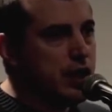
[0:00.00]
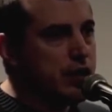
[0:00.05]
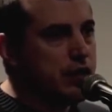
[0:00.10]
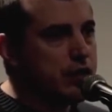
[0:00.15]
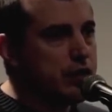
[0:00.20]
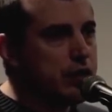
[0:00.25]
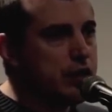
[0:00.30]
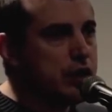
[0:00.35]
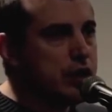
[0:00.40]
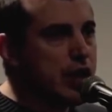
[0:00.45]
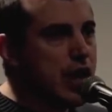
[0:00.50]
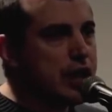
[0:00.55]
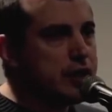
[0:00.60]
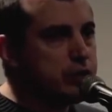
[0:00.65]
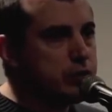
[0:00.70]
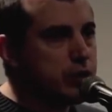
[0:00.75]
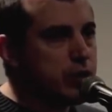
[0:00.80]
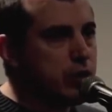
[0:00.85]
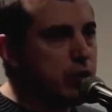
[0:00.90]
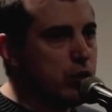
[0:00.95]
that are
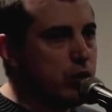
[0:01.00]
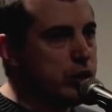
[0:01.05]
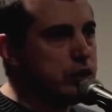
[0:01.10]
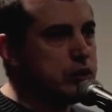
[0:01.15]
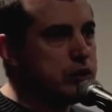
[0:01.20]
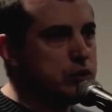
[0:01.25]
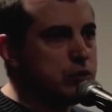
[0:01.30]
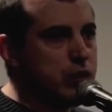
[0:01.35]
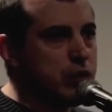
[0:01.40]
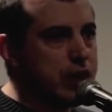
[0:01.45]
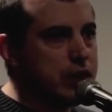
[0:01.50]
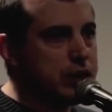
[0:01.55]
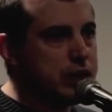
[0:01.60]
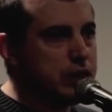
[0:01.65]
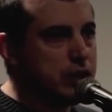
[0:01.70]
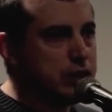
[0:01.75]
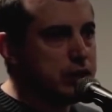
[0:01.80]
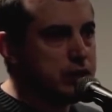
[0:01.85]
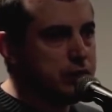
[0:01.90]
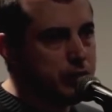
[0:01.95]
not recorded
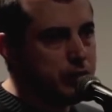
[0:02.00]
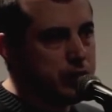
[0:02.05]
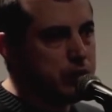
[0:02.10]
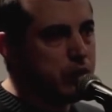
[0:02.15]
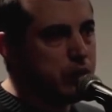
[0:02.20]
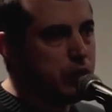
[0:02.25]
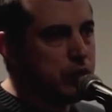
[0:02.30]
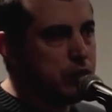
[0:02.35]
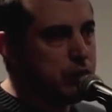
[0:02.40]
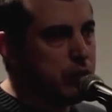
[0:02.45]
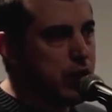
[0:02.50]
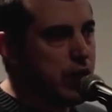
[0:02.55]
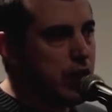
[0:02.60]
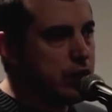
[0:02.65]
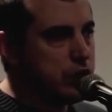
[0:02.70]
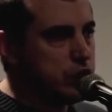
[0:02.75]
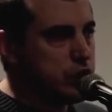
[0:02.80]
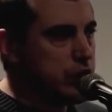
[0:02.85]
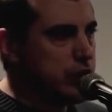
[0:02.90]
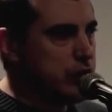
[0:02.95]
directly on the Bitcoin
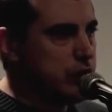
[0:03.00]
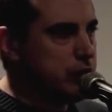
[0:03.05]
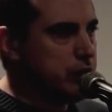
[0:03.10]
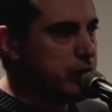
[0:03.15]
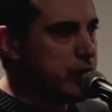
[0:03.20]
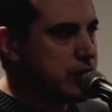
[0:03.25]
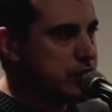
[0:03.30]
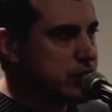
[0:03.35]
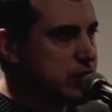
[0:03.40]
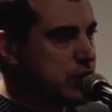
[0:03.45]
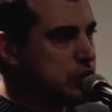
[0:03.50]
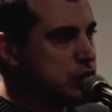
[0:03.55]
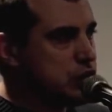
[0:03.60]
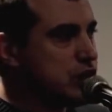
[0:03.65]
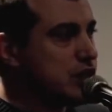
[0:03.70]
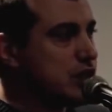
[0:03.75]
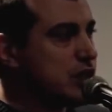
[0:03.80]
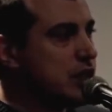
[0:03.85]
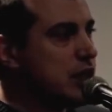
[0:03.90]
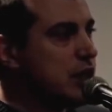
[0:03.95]
blockchain, but
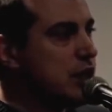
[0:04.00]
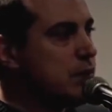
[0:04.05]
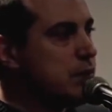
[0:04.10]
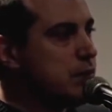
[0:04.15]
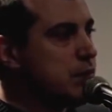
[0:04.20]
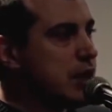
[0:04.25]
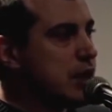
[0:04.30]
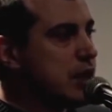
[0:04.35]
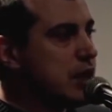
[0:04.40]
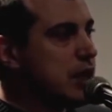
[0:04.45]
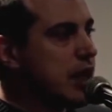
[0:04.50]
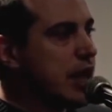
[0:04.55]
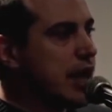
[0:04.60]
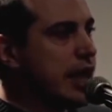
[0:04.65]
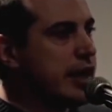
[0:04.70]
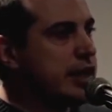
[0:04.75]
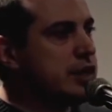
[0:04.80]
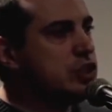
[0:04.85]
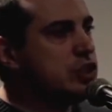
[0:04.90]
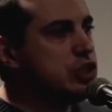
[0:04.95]
essentially mean
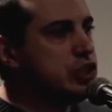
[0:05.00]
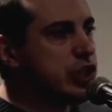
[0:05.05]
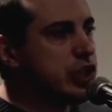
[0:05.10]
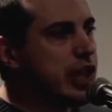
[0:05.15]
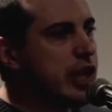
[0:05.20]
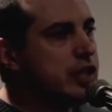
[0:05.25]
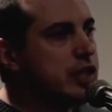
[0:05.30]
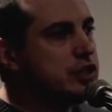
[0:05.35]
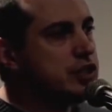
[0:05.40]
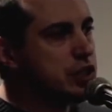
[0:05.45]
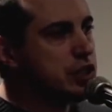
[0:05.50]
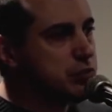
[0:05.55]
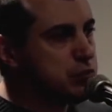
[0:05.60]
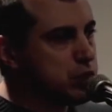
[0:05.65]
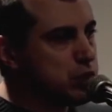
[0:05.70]
exchanging